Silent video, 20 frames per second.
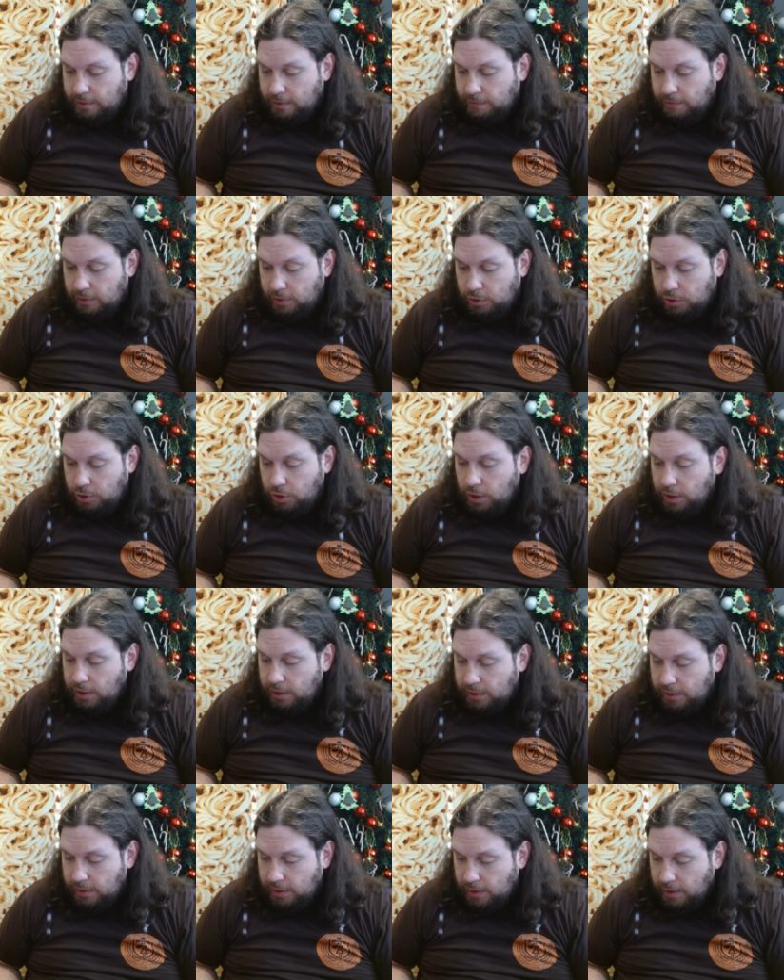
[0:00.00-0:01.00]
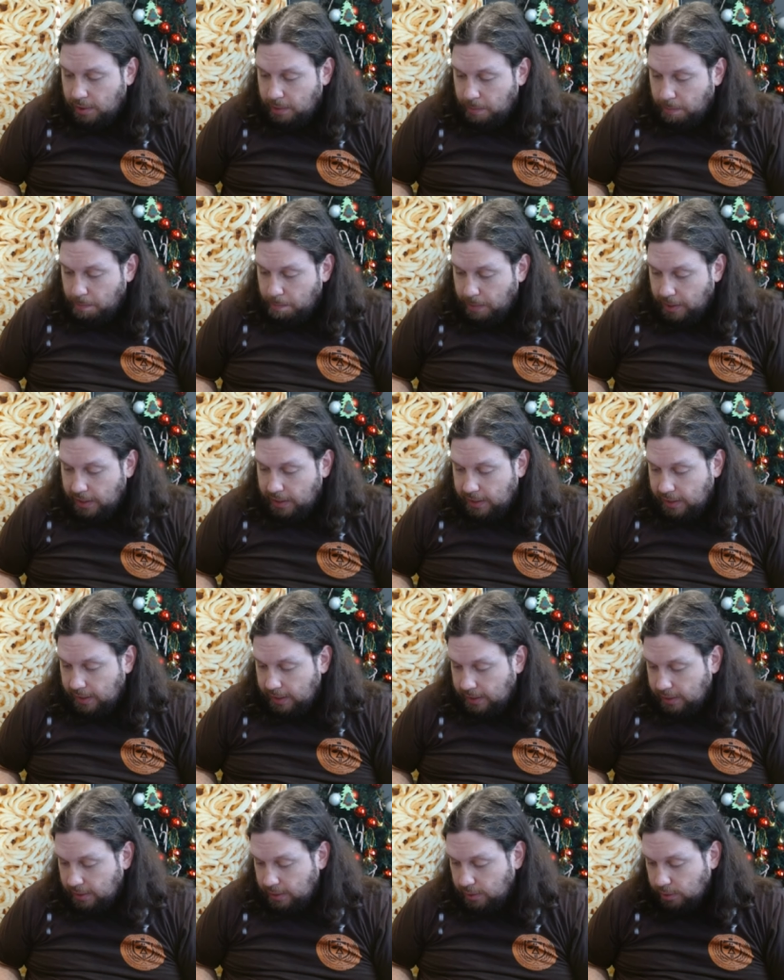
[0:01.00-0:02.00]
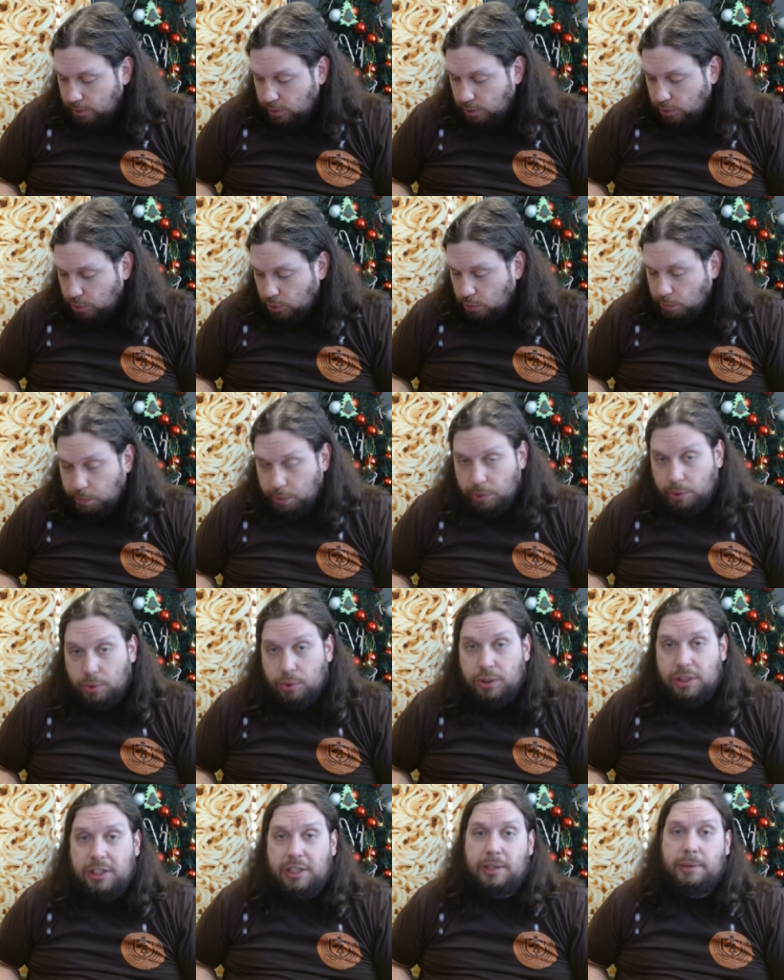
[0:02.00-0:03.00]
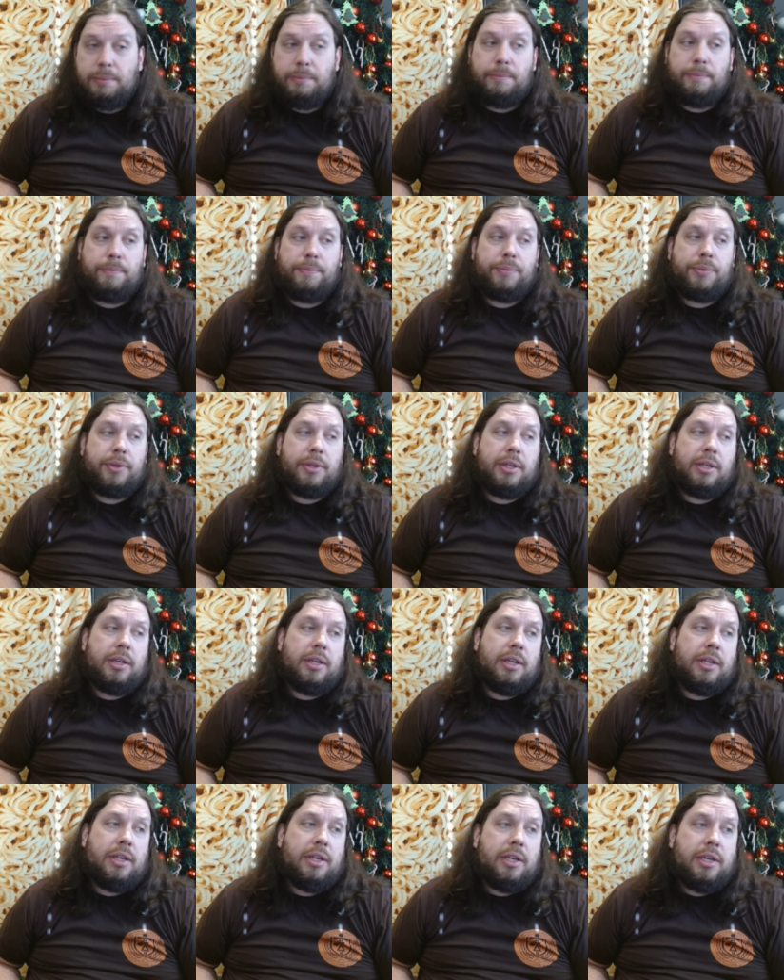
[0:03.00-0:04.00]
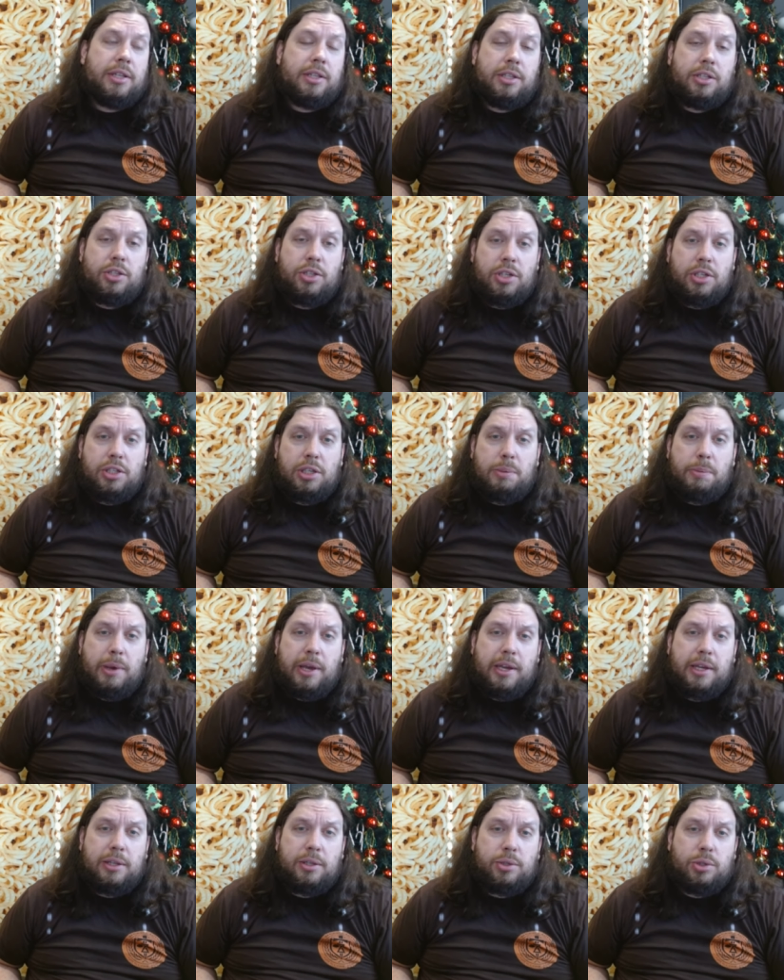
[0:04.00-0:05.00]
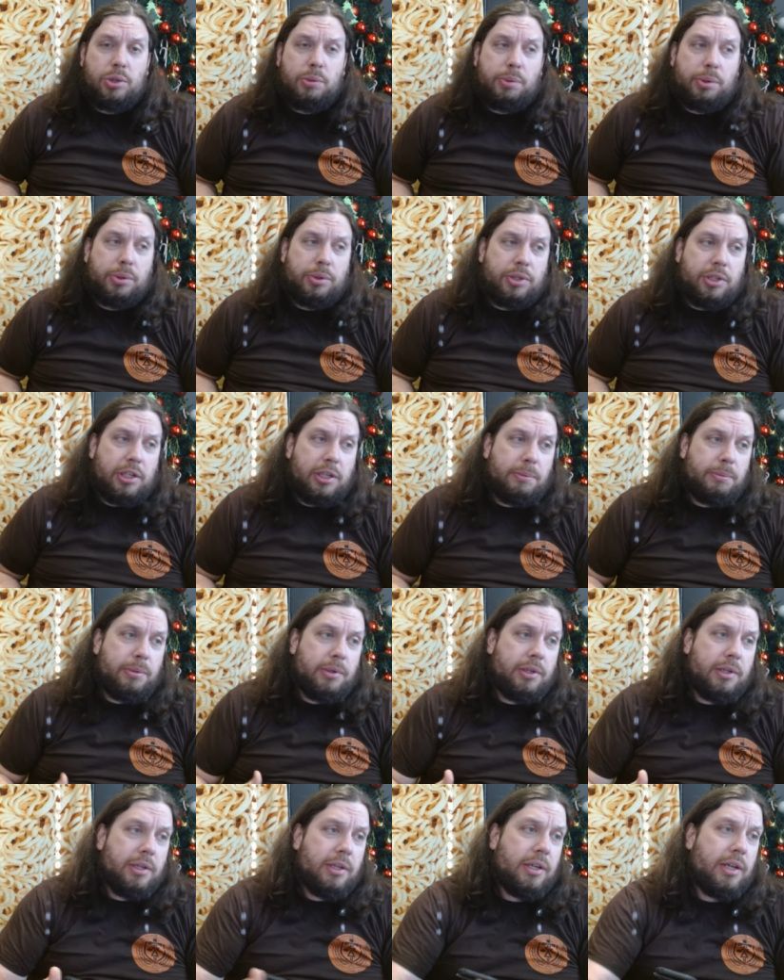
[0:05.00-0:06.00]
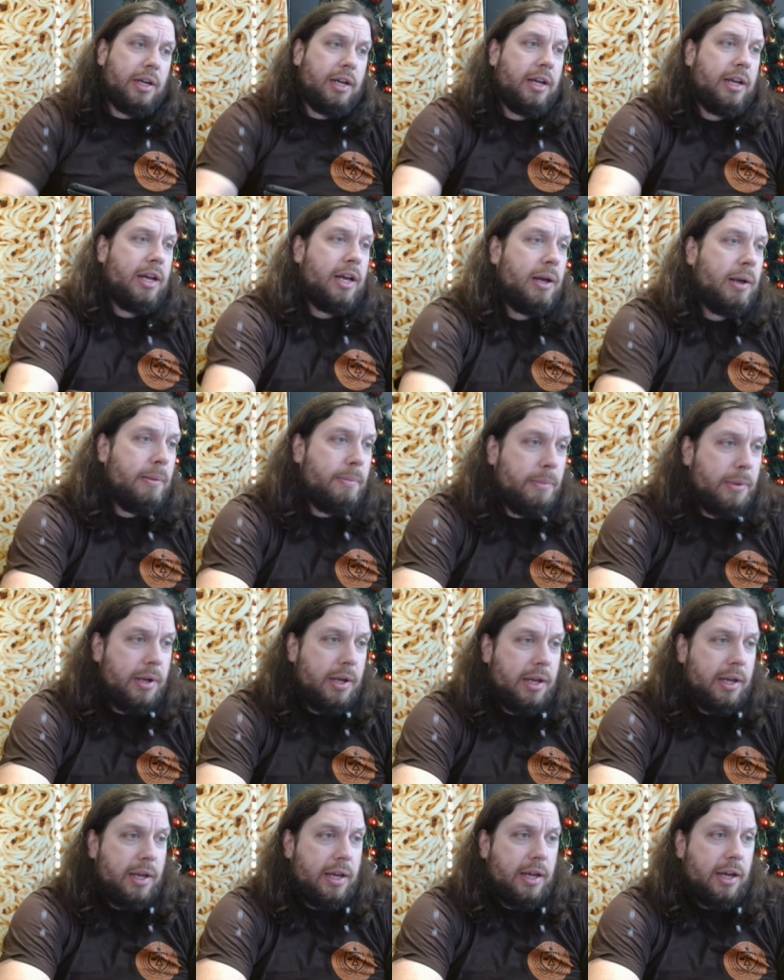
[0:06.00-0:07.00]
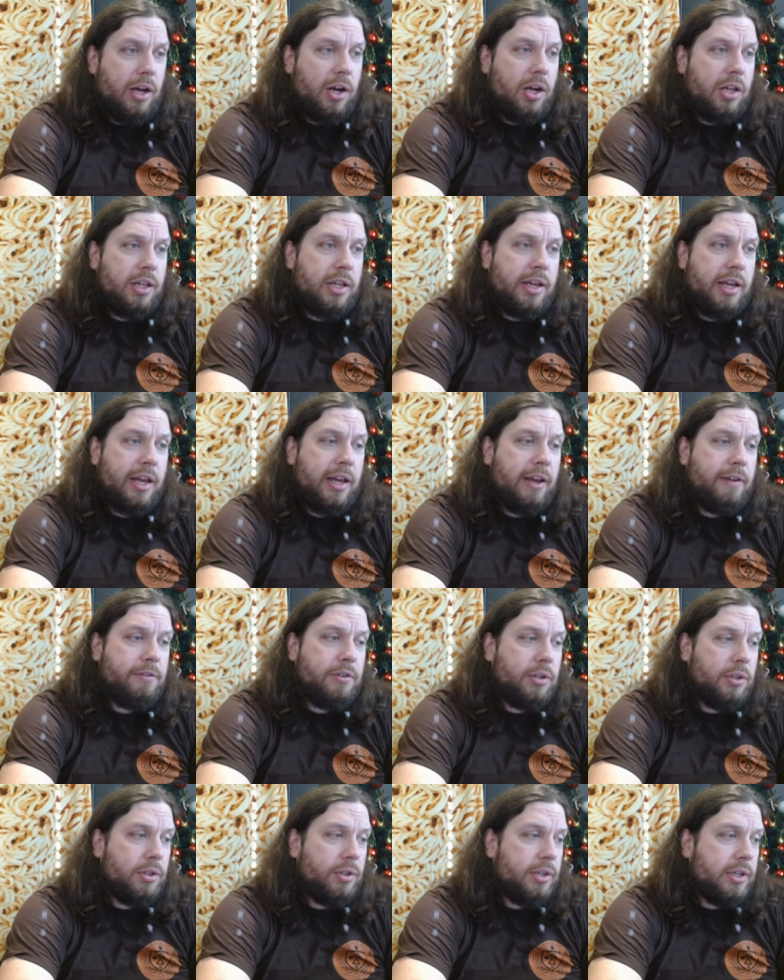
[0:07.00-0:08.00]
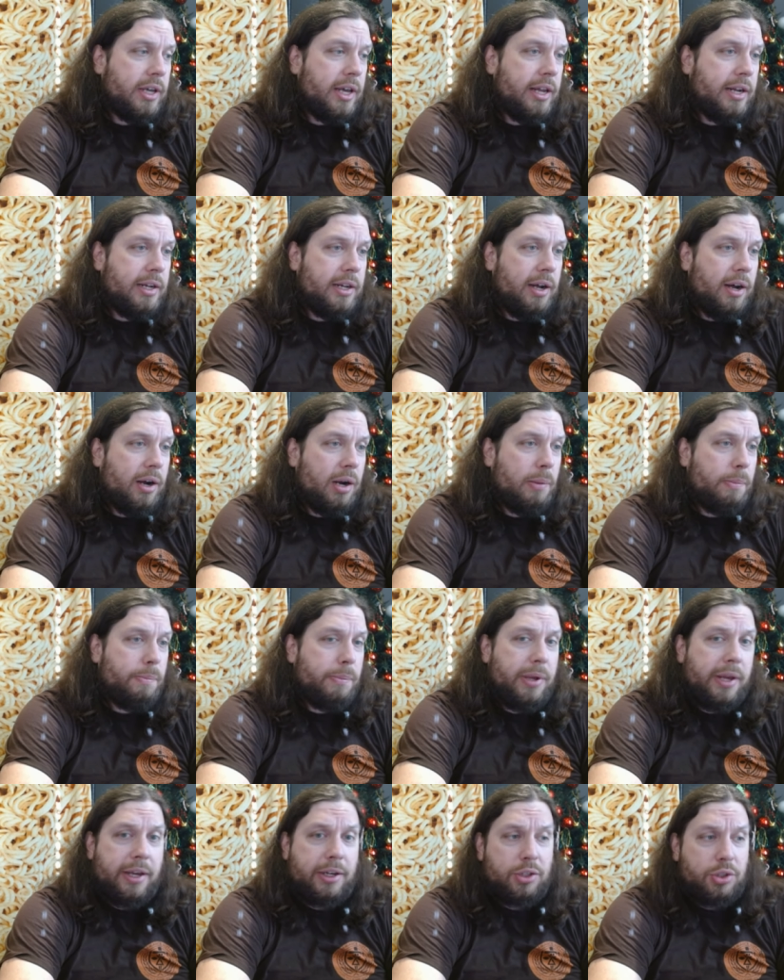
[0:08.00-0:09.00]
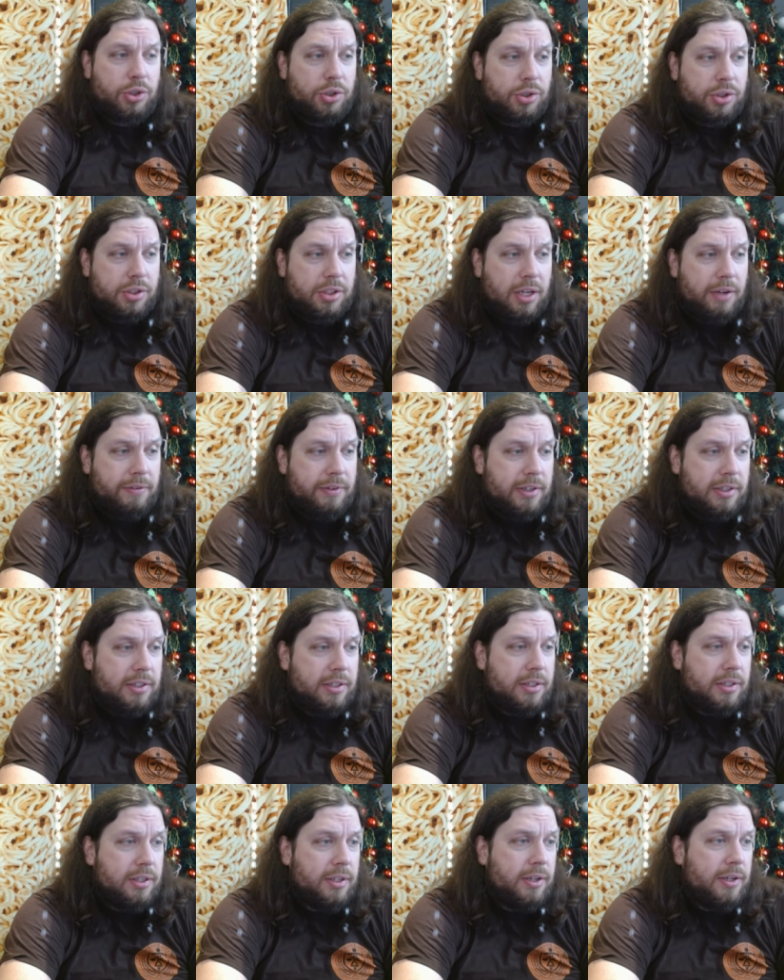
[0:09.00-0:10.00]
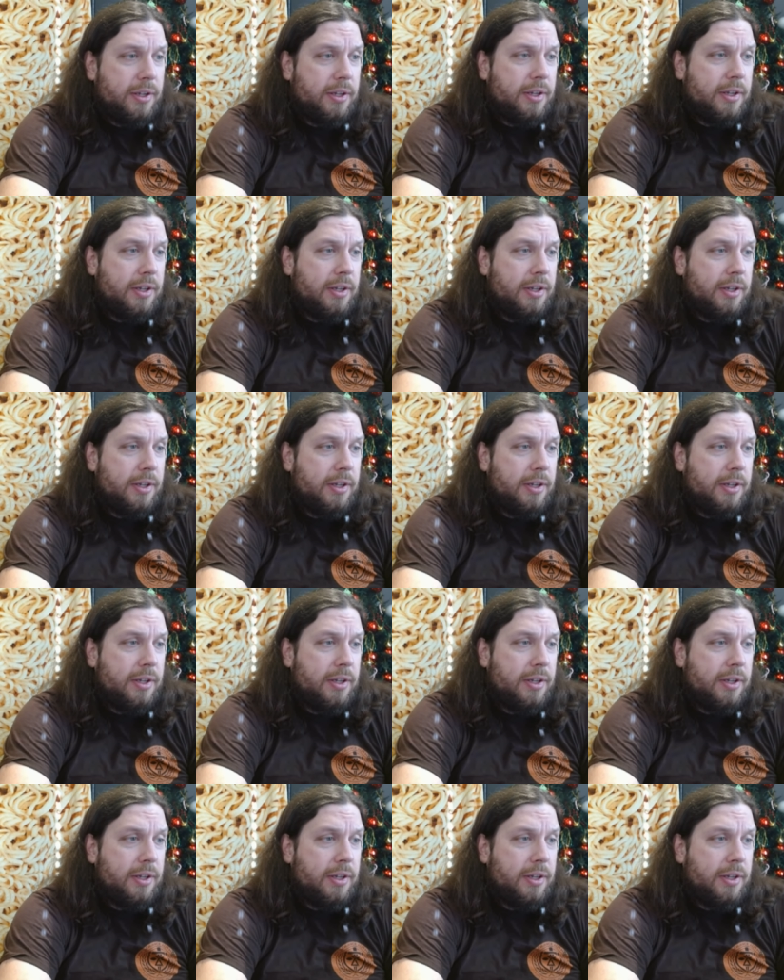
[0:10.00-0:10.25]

They also have the Cheesy Bacon Supreme. The Cheesy Bacon Supreme, um, all I have to look at are pictures of it.